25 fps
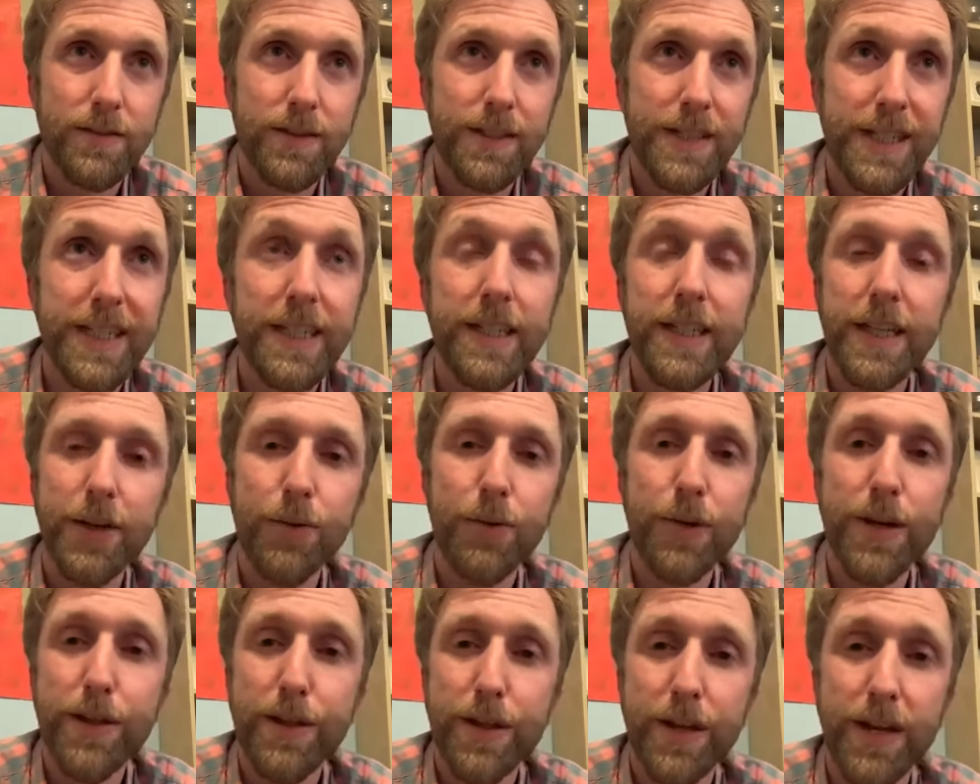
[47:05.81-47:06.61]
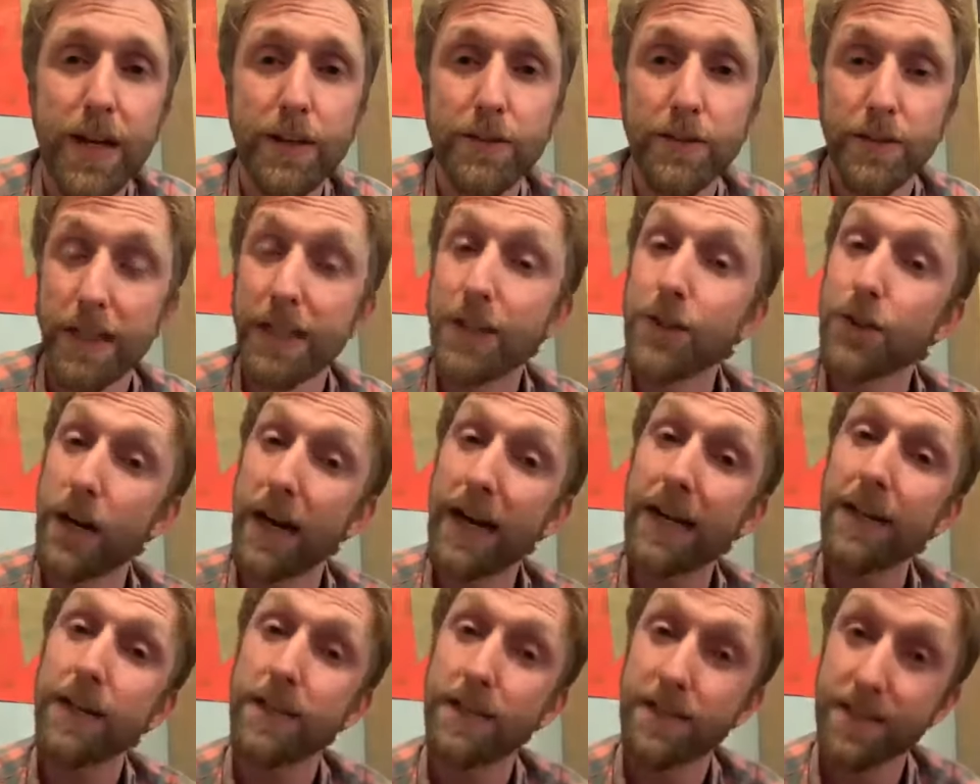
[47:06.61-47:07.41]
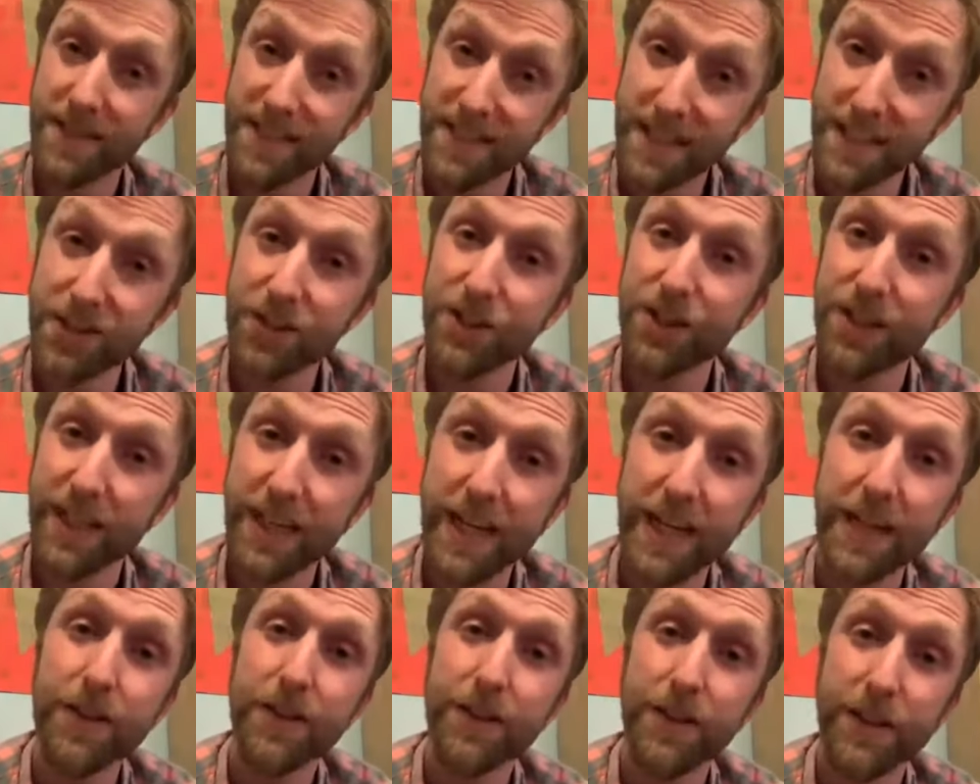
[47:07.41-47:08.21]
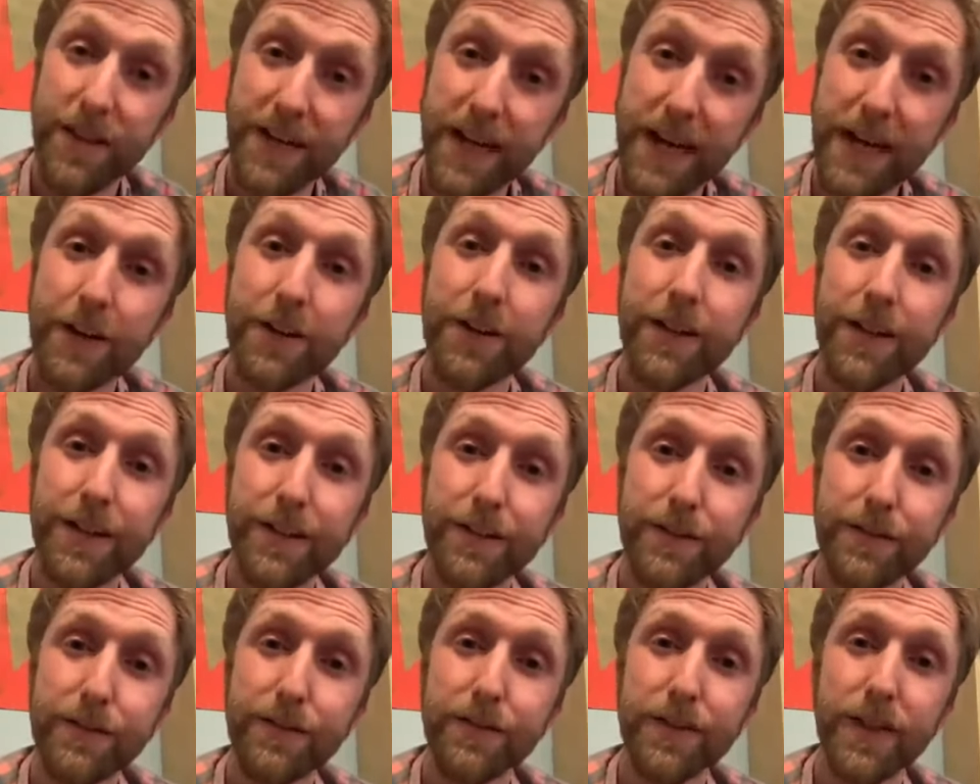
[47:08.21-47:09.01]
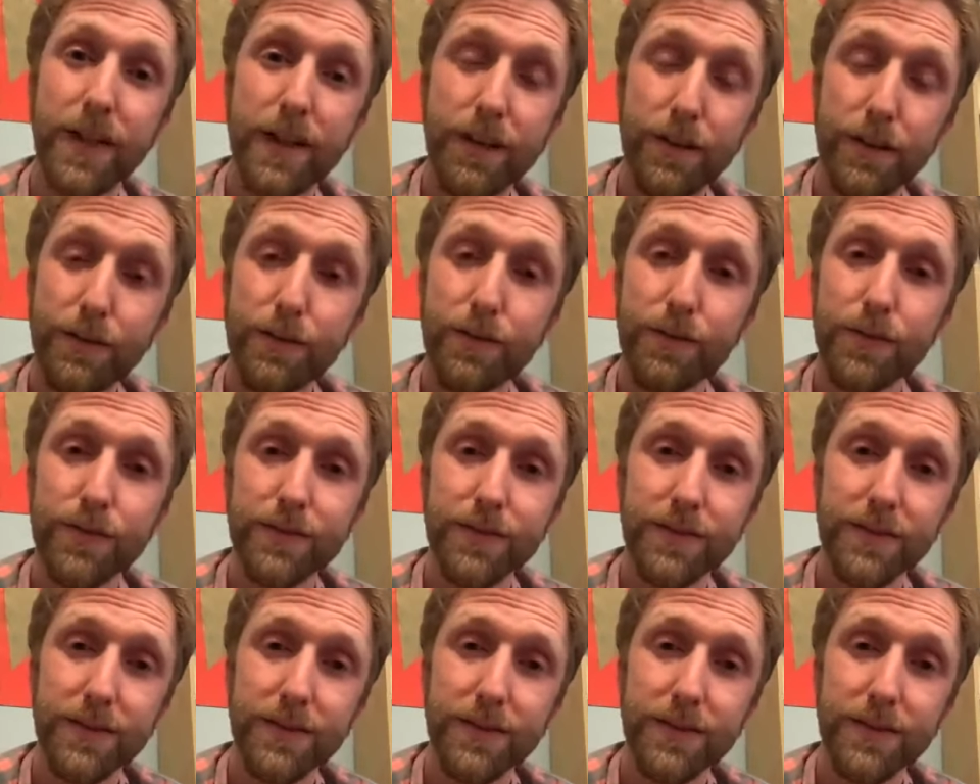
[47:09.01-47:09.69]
dealing with and trying to stitch together the narrative of